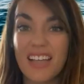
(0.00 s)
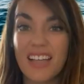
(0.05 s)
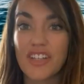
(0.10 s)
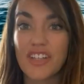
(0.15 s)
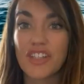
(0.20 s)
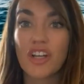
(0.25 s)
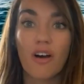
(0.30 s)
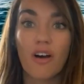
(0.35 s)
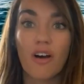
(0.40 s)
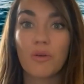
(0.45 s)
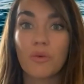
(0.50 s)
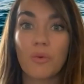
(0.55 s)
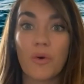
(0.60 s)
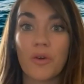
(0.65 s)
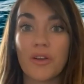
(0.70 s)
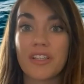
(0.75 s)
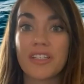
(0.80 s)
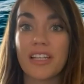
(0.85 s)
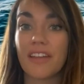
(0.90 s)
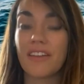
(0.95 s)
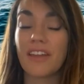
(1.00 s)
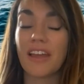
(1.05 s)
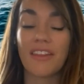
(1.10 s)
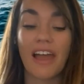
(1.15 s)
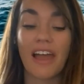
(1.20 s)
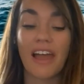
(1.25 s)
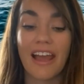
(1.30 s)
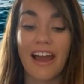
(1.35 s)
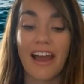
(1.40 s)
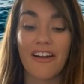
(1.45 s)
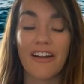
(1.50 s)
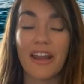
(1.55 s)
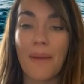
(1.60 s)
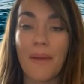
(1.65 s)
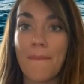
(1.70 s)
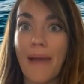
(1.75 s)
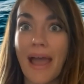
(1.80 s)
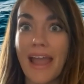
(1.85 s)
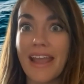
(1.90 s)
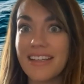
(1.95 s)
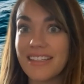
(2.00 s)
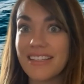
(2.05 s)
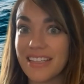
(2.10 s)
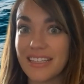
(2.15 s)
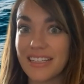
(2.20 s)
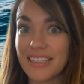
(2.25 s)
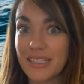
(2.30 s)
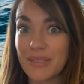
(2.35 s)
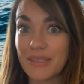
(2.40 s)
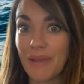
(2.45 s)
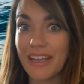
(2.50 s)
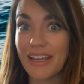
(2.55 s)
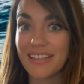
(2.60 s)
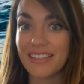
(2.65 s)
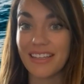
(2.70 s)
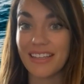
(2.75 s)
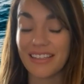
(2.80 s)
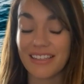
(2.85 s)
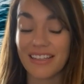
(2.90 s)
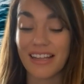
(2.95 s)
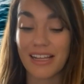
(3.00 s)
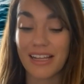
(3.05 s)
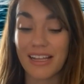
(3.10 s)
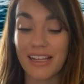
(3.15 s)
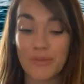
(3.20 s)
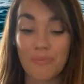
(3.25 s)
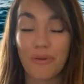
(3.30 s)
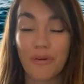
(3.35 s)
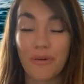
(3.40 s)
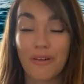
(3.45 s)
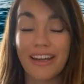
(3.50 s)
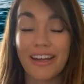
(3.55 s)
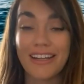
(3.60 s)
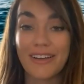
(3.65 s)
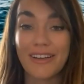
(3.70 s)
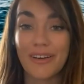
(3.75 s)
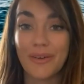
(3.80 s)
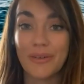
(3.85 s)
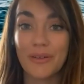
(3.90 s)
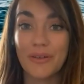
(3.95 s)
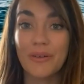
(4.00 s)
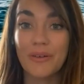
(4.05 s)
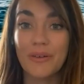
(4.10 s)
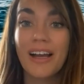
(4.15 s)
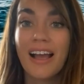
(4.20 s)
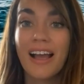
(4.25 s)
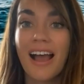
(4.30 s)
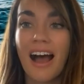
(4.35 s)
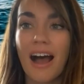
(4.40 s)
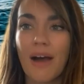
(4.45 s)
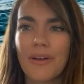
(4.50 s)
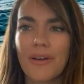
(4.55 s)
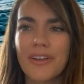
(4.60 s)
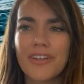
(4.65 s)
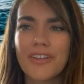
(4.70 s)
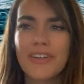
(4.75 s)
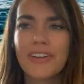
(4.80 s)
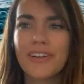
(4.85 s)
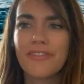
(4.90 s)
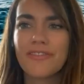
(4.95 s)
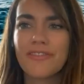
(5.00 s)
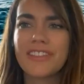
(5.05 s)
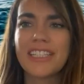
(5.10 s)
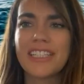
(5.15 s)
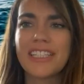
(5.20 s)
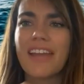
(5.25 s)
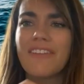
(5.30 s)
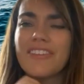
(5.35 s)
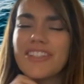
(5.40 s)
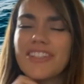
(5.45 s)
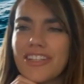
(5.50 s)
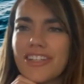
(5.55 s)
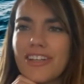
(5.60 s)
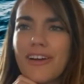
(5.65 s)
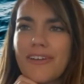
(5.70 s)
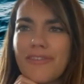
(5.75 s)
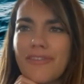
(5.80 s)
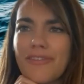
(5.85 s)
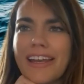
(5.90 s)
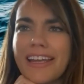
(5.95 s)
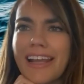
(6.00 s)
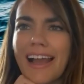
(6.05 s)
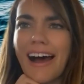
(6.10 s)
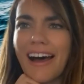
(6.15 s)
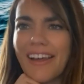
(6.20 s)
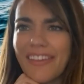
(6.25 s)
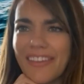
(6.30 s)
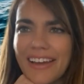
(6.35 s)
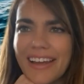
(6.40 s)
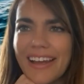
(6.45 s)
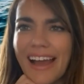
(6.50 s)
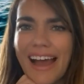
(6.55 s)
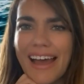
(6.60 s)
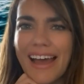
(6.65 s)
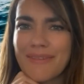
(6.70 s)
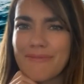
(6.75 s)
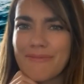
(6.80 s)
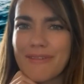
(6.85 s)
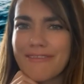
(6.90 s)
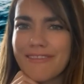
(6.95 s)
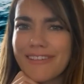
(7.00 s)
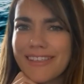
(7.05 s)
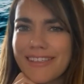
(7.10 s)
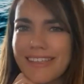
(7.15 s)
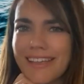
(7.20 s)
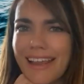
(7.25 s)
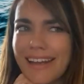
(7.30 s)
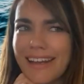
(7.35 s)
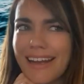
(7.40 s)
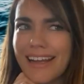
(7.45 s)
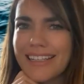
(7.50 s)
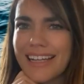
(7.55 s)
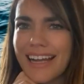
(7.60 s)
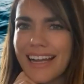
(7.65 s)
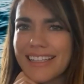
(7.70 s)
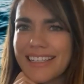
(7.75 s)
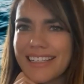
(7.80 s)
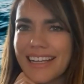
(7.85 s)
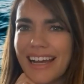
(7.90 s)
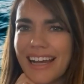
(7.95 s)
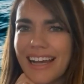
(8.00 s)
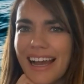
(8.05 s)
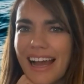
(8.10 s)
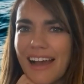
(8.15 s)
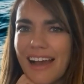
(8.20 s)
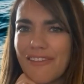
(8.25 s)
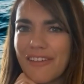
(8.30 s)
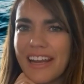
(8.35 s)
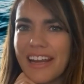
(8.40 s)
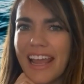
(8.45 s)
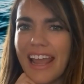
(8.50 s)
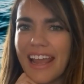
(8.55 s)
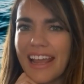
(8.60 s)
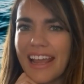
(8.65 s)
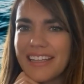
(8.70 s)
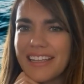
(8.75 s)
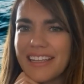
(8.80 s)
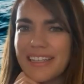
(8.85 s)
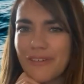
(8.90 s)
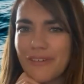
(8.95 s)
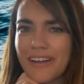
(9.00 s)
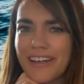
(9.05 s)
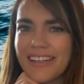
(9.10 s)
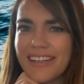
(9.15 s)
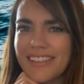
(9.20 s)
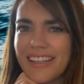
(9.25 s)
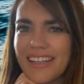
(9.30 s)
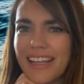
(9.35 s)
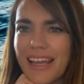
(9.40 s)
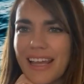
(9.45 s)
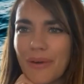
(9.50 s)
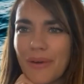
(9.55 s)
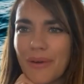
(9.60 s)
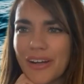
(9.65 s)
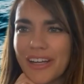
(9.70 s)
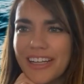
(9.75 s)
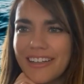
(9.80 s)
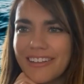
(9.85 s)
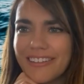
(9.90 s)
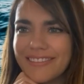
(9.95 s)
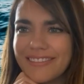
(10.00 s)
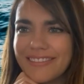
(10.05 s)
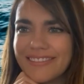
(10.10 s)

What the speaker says: such cold waters down there. They are an amazing species, and that's pretty cool. I wonder if, David, do you know if any other animals in Antarctica have an antifreeze in their body?